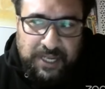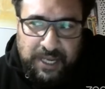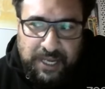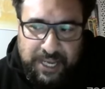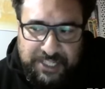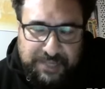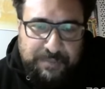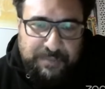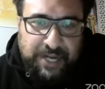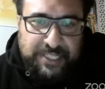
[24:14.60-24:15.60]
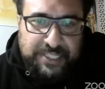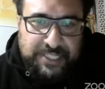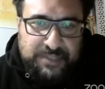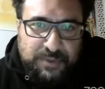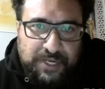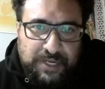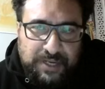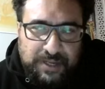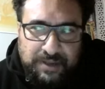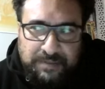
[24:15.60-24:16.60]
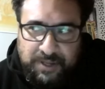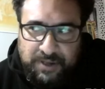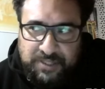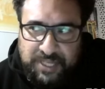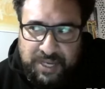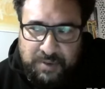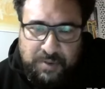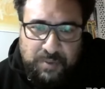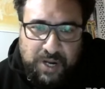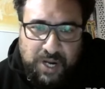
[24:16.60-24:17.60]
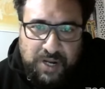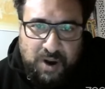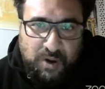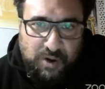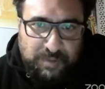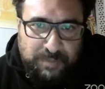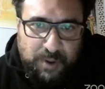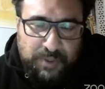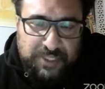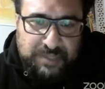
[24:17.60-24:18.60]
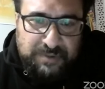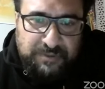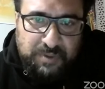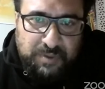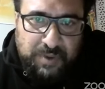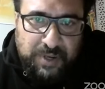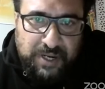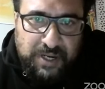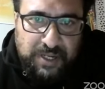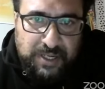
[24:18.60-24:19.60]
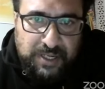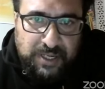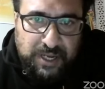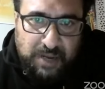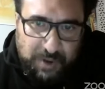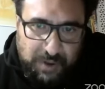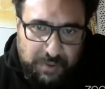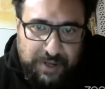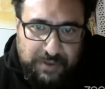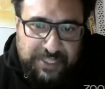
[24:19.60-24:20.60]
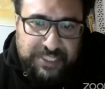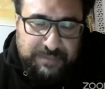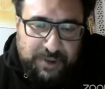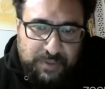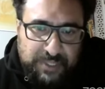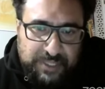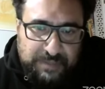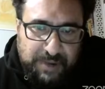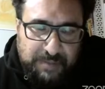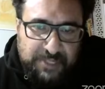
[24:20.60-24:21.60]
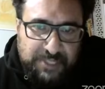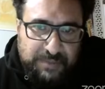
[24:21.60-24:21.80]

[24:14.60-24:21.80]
ancient practice as well, because we were oral poets before we were written poets and published